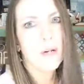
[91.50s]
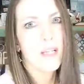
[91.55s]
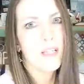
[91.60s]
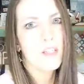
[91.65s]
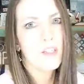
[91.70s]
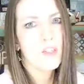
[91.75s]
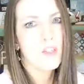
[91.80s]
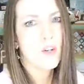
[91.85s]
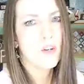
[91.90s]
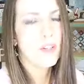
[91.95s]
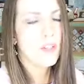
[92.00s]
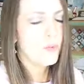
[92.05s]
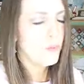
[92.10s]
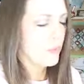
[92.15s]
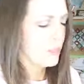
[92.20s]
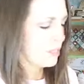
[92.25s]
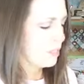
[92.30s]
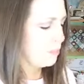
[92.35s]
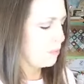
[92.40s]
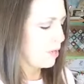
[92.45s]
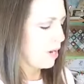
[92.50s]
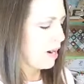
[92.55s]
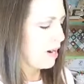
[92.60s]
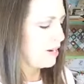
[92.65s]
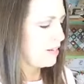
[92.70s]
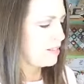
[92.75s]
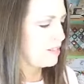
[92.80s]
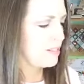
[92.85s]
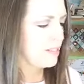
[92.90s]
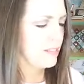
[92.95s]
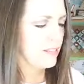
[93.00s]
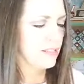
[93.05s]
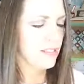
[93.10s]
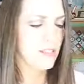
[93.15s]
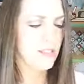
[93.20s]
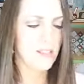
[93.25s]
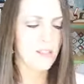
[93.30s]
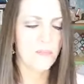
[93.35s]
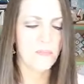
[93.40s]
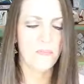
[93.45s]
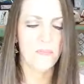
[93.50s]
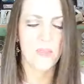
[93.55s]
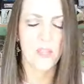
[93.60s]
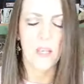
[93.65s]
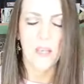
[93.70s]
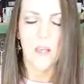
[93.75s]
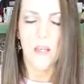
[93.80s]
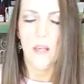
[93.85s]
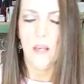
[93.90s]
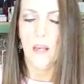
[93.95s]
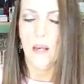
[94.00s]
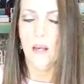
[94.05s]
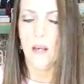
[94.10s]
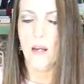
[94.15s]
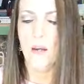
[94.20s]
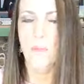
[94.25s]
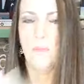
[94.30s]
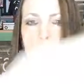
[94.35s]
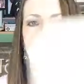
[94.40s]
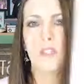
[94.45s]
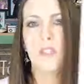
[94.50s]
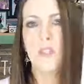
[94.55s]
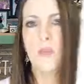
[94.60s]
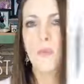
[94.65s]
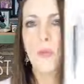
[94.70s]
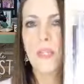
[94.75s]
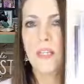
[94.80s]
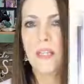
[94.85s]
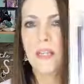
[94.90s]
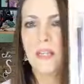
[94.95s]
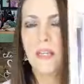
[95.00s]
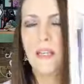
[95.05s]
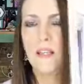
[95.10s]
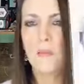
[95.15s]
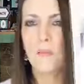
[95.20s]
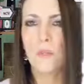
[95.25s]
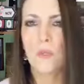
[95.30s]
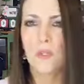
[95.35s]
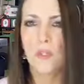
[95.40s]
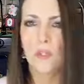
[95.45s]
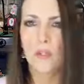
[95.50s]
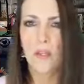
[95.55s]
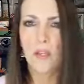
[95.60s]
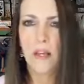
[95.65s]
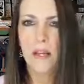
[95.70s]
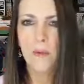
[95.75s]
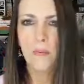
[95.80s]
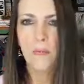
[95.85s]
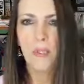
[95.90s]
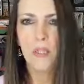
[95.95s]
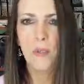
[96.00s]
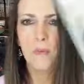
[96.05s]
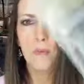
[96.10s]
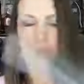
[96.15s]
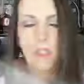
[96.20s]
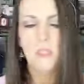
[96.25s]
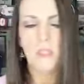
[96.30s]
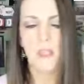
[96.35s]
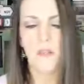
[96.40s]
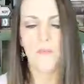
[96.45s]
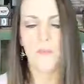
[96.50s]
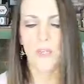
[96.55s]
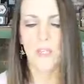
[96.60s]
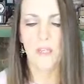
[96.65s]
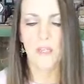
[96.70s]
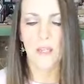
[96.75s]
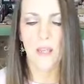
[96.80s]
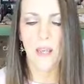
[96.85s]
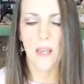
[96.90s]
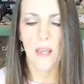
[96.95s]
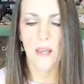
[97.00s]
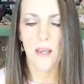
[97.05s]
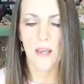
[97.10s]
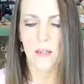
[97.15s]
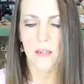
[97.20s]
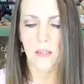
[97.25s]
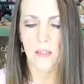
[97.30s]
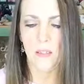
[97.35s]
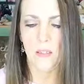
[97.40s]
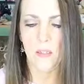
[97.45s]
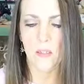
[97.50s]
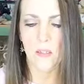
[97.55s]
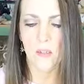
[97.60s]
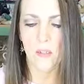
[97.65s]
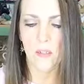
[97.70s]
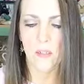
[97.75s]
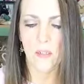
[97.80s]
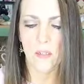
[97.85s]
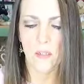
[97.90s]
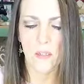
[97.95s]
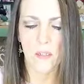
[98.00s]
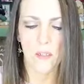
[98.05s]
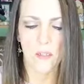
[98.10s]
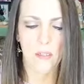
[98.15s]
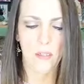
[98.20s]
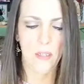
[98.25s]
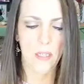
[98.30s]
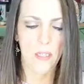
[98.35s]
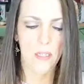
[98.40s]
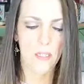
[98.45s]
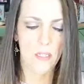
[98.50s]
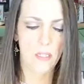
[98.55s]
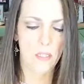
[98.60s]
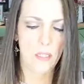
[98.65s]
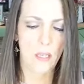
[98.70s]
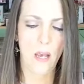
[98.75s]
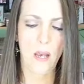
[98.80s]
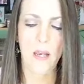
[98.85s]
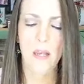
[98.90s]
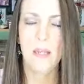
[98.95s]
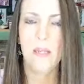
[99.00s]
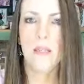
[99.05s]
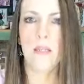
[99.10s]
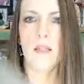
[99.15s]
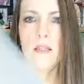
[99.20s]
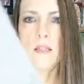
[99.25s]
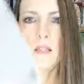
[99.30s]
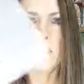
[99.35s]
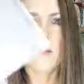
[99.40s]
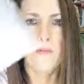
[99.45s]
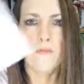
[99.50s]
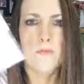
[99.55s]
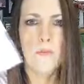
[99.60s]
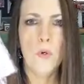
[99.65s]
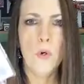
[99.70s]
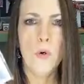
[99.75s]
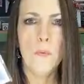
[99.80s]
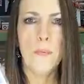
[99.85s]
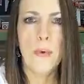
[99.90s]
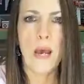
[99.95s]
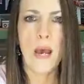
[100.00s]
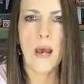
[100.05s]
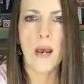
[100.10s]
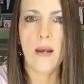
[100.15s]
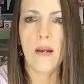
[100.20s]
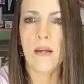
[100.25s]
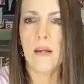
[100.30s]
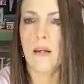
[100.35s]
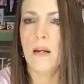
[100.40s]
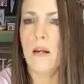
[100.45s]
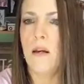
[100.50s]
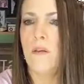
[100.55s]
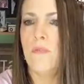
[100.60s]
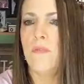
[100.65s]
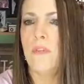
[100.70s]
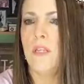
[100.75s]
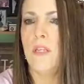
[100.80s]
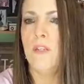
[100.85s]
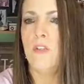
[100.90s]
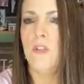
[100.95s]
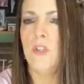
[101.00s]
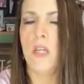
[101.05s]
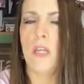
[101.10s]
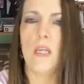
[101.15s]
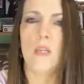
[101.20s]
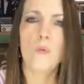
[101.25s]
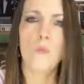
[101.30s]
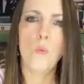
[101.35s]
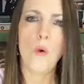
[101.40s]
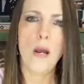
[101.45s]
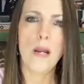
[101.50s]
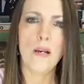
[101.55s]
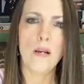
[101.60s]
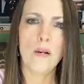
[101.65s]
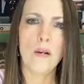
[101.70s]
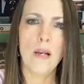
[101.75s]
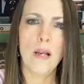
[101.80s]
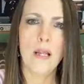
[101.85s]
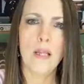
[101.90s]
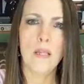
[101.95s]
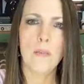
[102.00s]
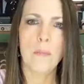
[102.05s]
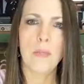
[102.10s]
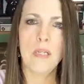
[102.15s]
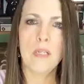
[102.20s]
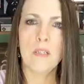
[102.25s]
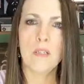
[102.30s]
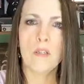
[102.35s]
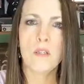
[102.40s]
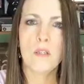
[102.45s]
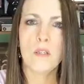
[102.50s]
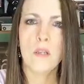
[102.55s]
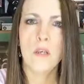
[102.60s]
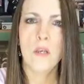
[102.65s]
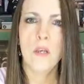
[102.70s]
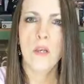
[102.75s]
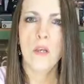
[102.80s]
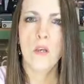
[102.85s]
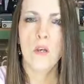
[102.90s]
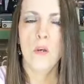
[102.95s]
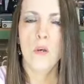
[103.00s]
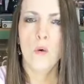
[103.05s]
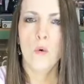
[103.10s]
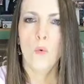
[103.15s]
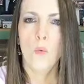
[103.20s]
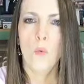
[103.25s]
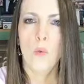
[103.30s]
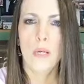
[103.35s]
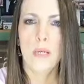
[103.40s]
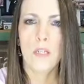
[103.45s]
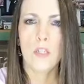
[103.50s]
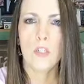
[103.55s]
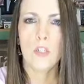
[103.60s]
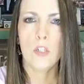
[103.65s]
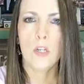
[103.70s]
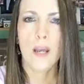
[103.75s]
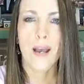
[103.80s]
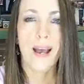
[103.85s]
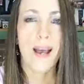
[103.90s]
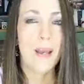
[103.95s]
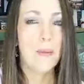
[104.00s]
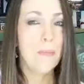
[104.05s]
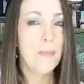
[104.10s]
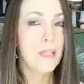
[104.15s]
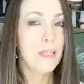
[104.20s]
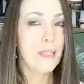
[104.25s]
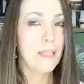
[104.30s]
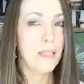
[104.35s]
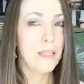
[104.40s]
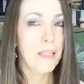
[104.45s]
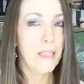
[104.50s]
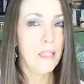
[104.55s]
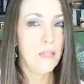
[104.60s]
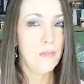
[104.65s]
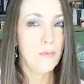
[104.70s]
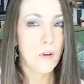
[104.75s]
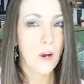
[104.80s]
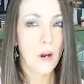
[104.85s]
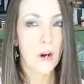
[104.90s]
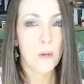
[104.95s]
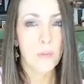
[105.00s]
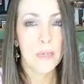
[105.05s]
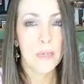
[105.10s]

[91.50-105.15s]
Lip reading: ahead and show you what the prize is. This is what the kit will look like when you receive it, and inside is a full pack of the chicken wire elements, which I believe are